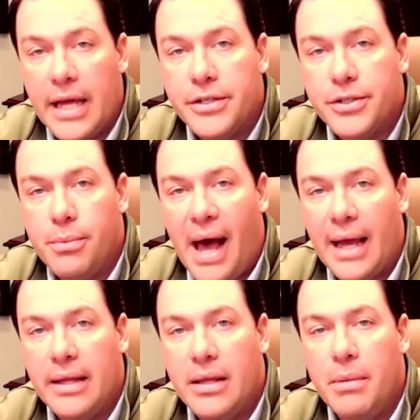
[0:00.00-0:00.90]
Andrew
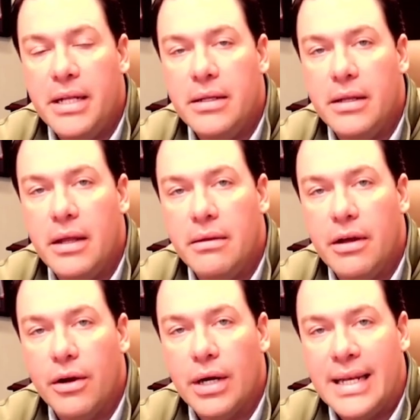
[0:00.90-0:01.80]
back in the mid the,
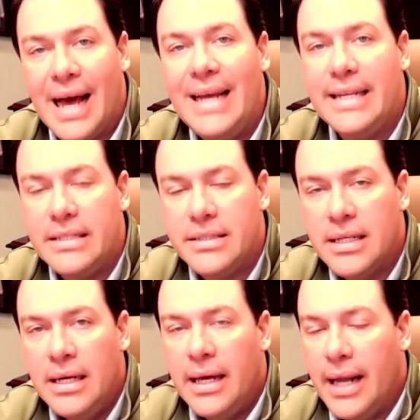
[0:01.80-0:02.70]
the early '90s,
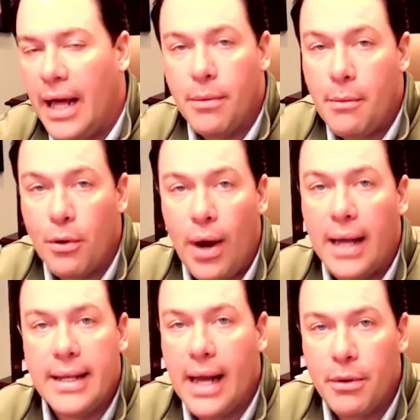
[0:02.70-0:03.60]
and I remember
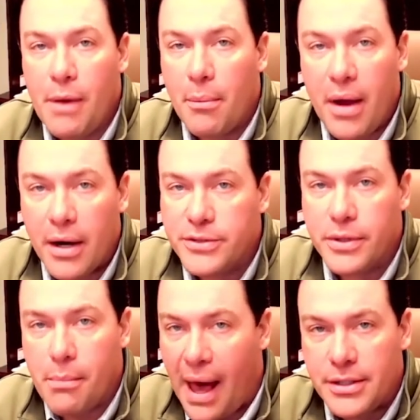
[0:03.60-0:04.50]
riding out with my parents with
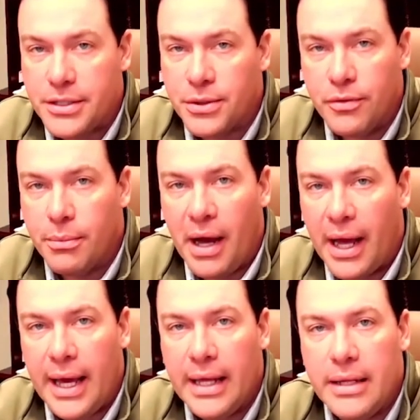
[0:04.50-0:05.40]
the mattress over my
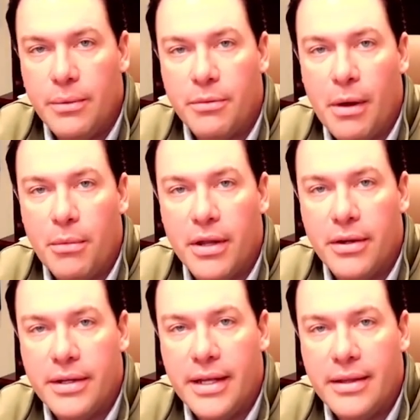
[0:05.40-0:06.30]
head, with my
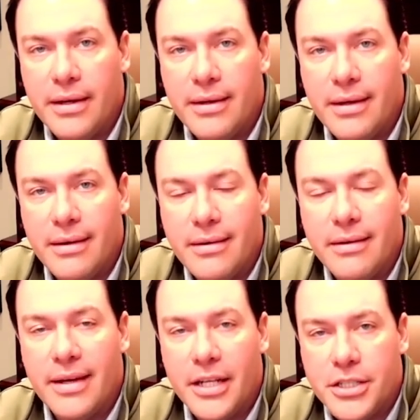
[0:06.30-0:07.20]
brother in the under
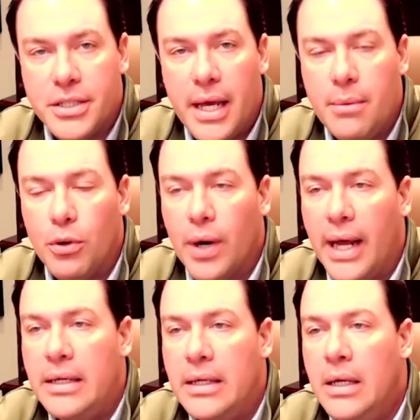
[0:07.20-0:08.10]
the kitchen table,
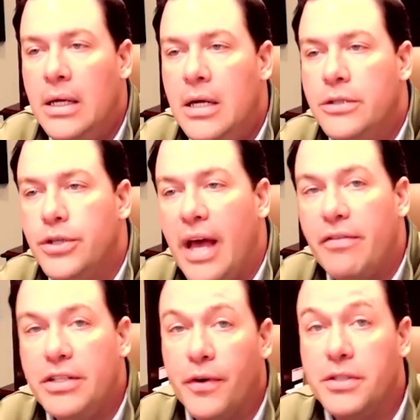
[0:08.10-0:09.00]
right. So you have
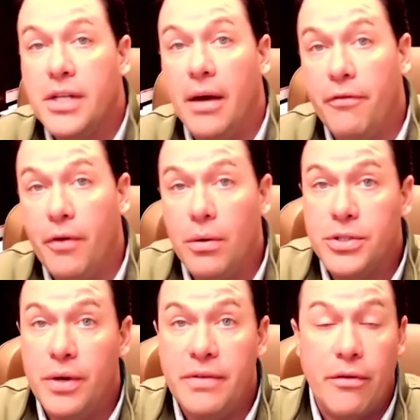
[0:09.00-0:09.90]
these first time folks
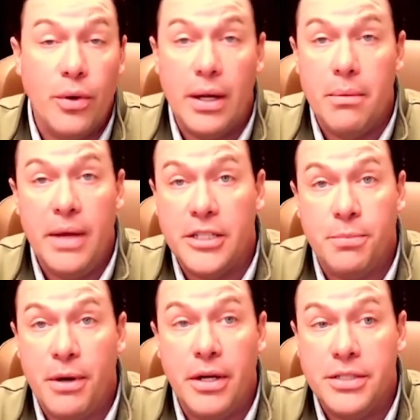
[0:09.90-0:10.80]
who have never really
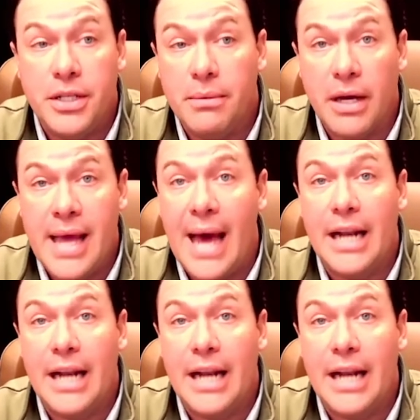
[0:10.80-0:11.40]
experienced a, a,